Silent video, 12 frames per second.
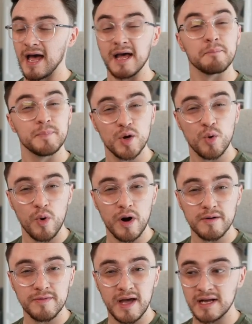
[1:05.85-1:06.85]
And be
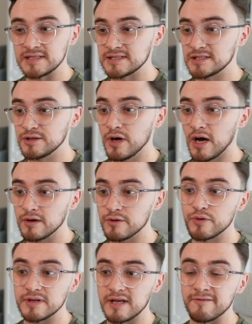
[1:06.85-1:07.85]
aware that
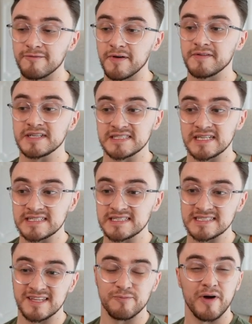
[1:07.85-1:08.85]
256
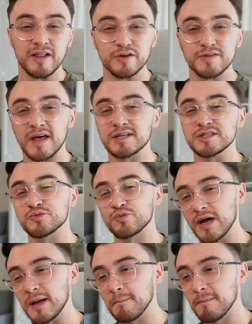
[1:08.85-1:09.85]
is the value that is
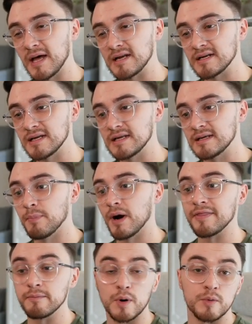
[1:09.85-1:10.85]
recommended
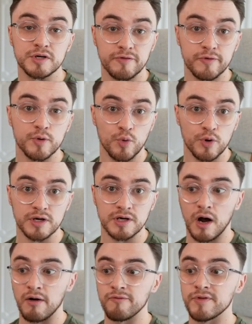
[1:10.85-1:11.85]
by the moment of recording
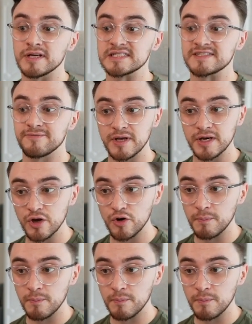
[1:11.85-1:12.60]
of this video,